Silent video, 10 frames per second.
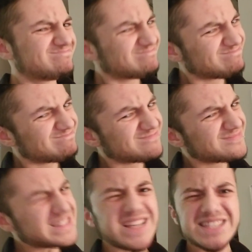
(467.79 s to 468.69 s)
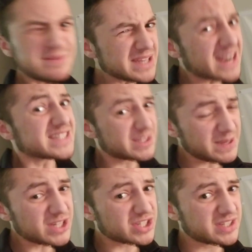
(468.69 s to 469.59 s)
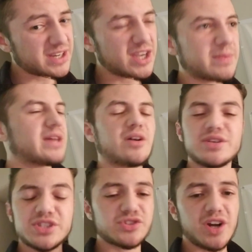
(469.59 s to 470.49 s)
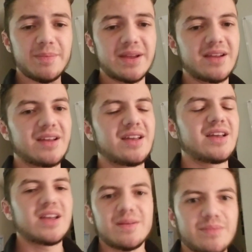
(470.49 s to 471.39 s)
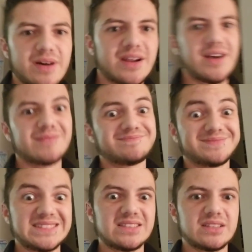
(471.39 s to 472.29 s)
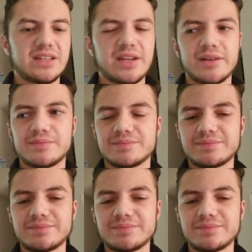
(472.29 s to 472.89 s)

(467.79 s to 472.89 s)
that seems kind of suspicious, you know, but they'd always just drop it. But, you know,